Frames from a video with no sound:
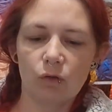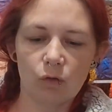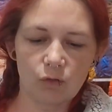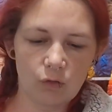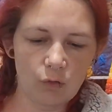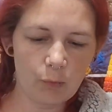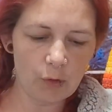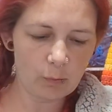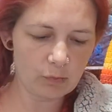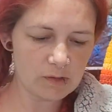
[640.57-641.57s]
got to the
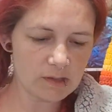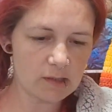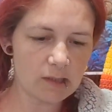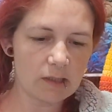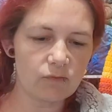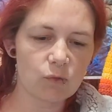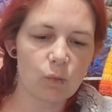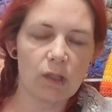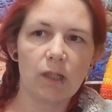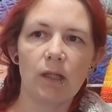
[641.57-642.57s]
point in the
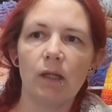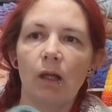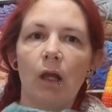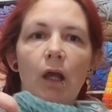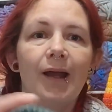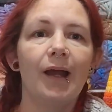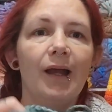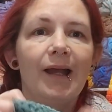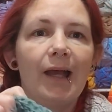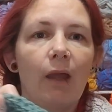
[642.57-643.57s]
sleeves where
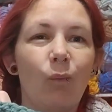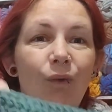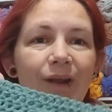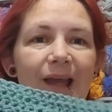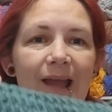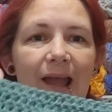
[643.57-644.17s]
I want to